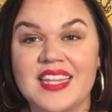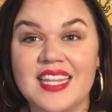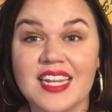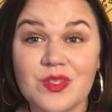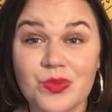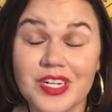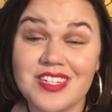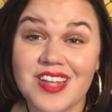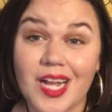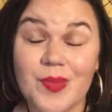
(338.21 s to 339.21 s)
The next one we're
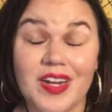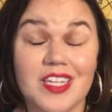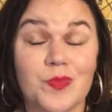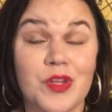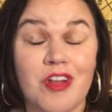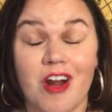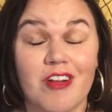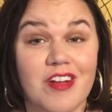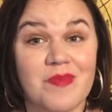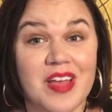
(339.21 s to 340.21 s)
going to talk about is
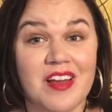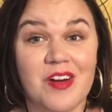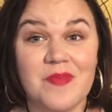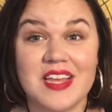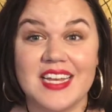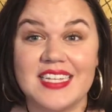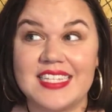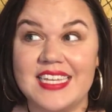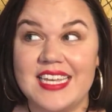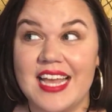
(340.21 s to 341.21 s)
Bernardo Camejo,
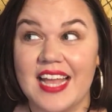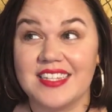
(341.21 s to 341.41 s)
because he